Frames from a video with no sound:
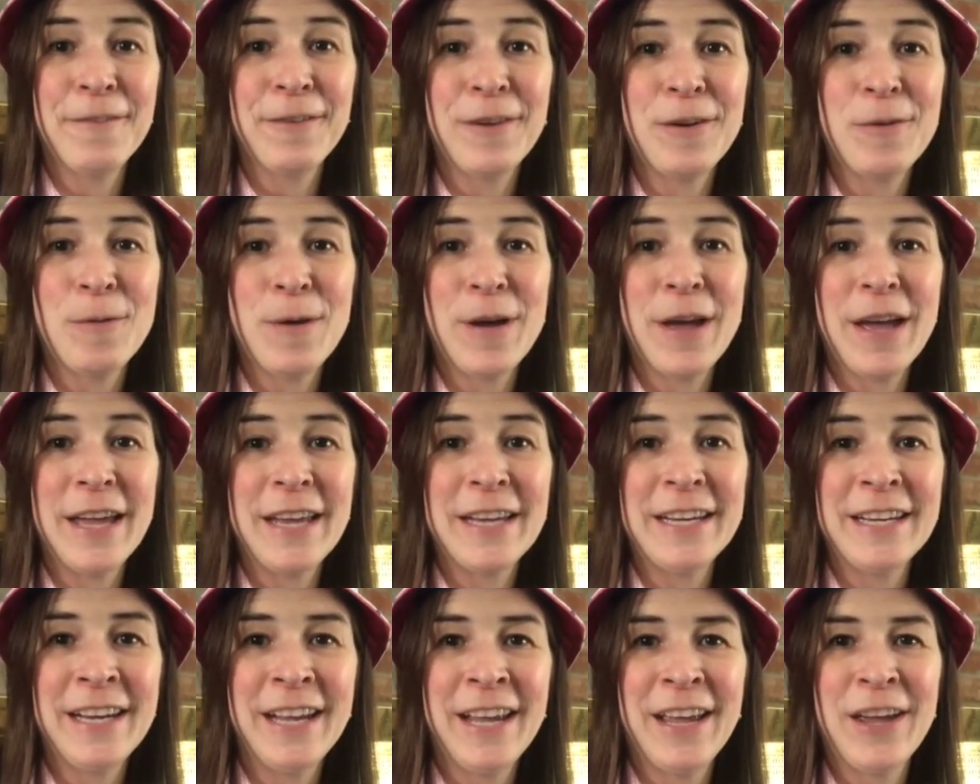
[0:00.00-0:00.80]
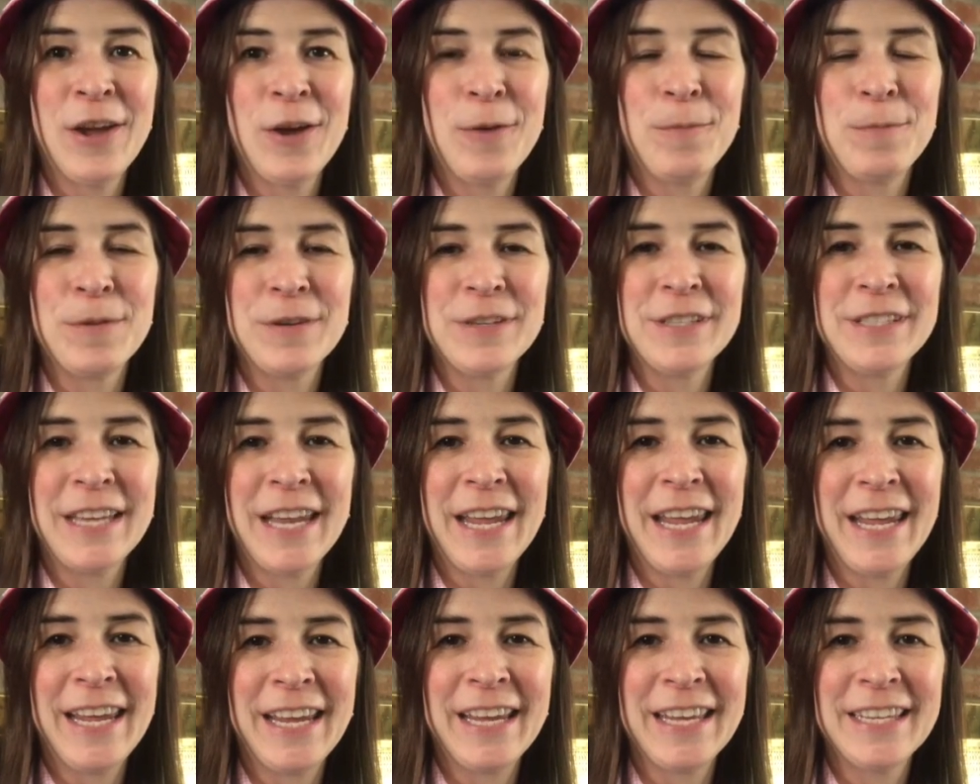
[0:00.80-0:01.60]
everyone, hope you're
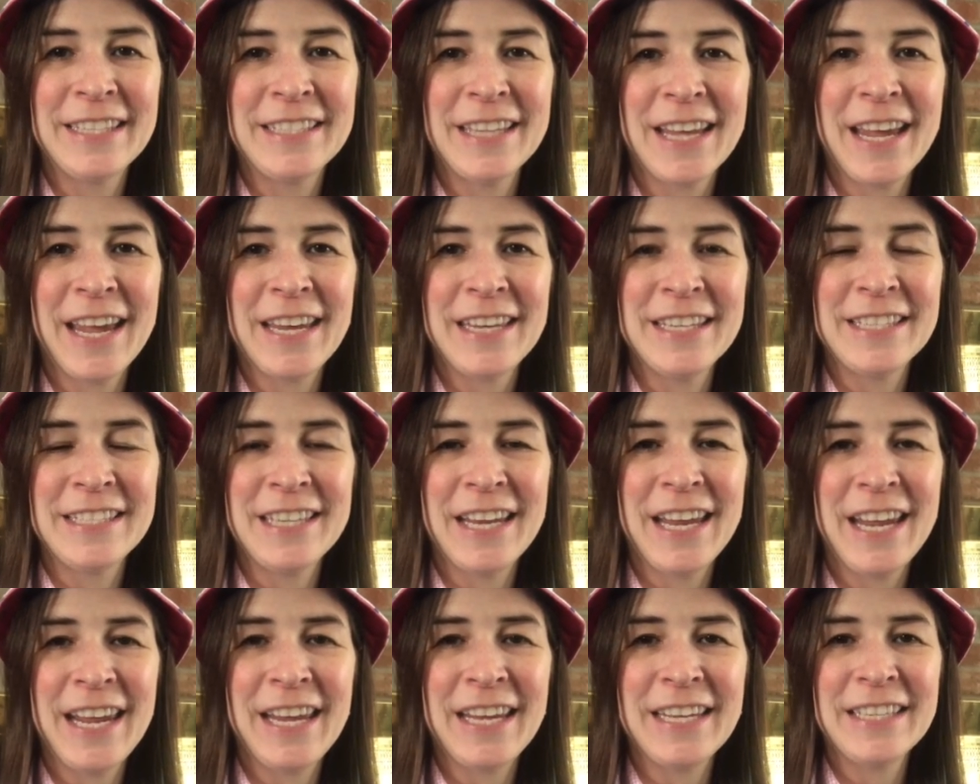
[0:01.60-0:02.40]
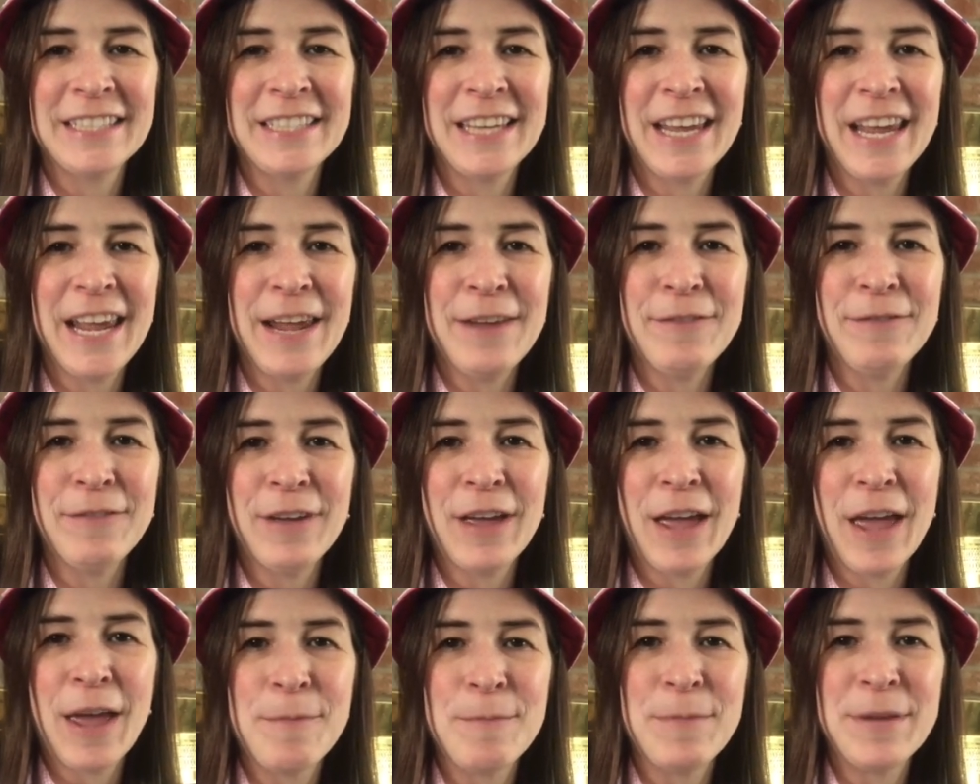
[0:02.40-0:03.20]
staying inside and staying safe.
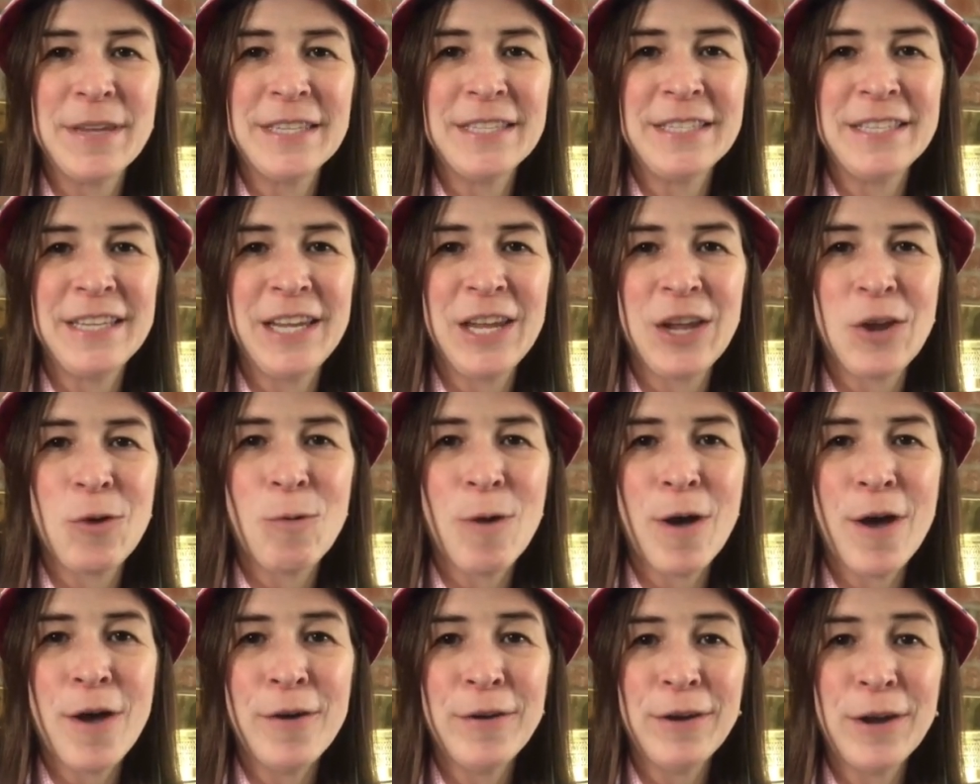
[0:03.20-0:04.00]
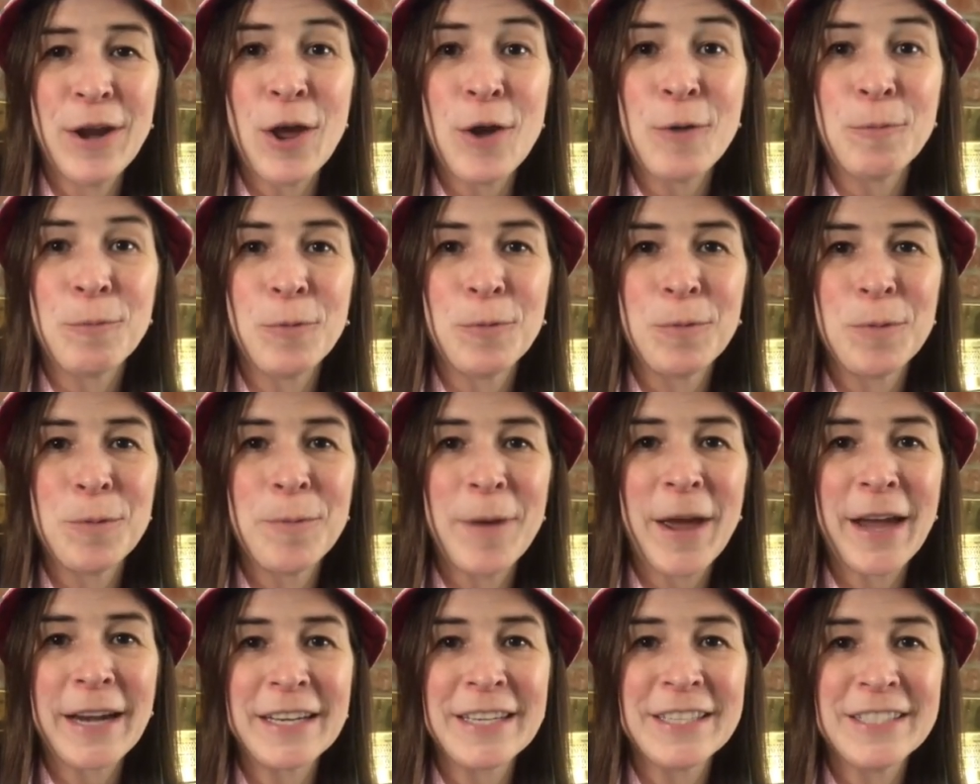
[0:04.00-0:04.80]
I miss seeing you all and I hope we'll be
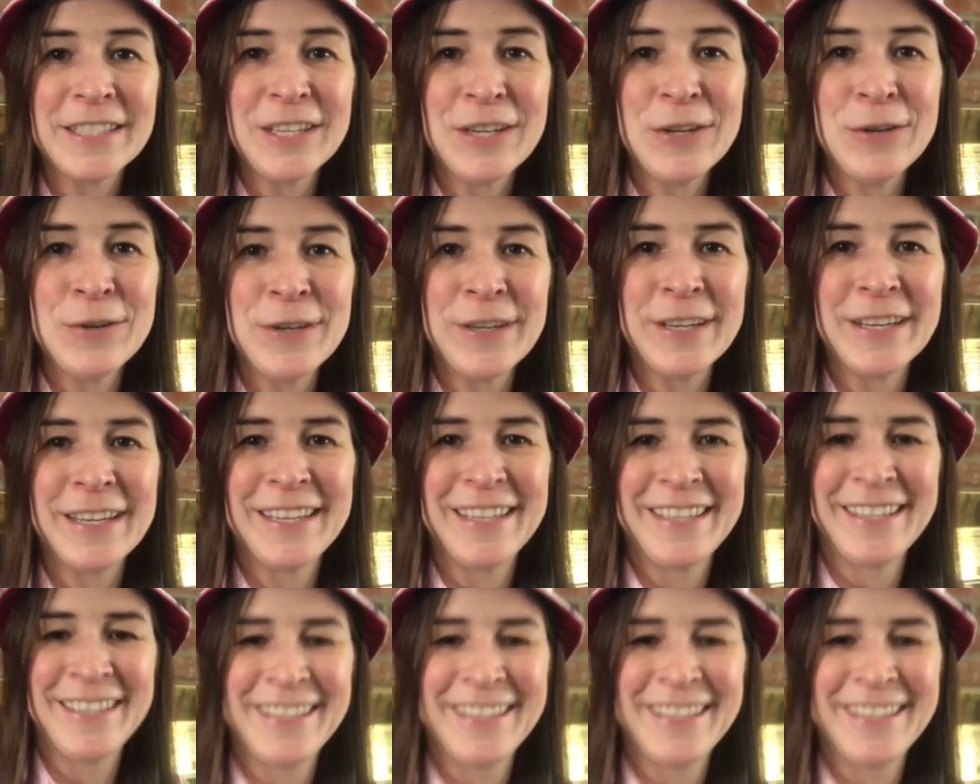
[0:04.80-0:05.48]
back soon.